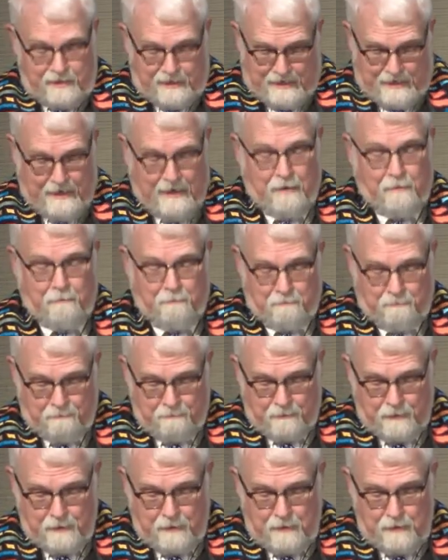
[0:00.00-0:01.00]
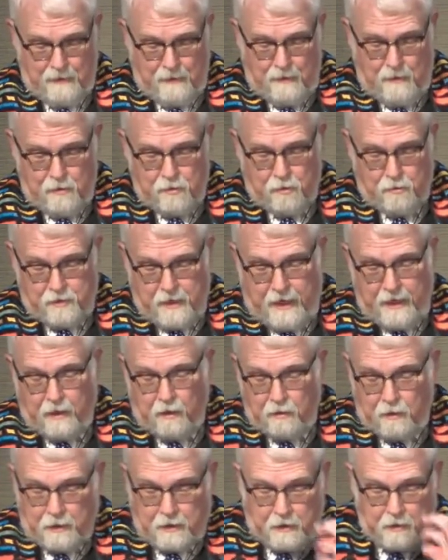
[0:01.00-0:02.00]
time. So take
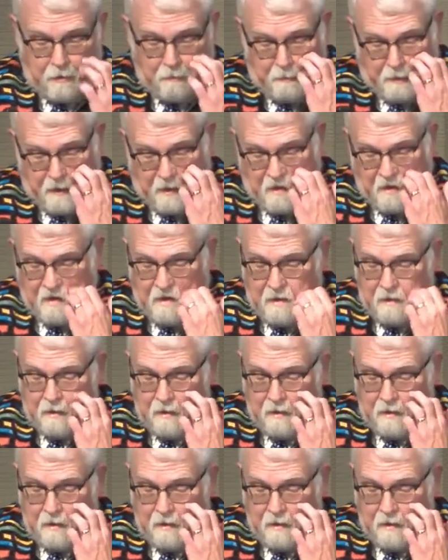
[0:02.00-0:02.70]
a look in the mirror,